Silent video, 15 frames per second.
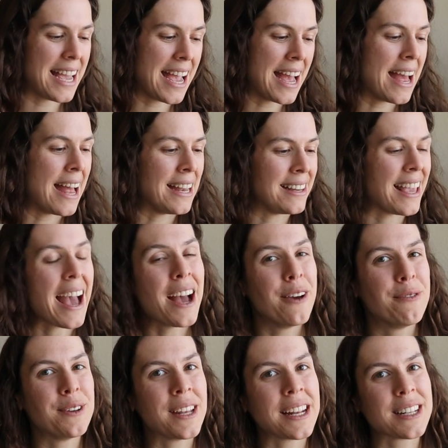And yeah,
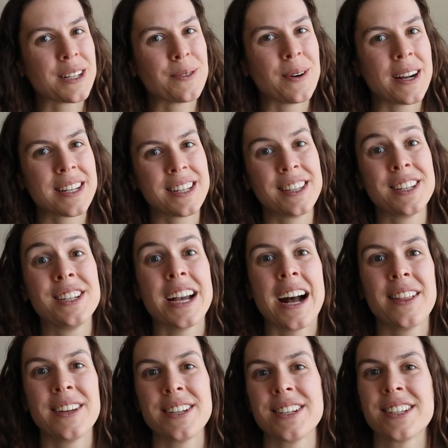if you'd like to watch the
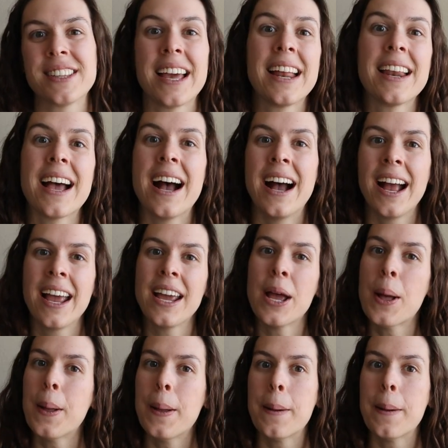challenge that I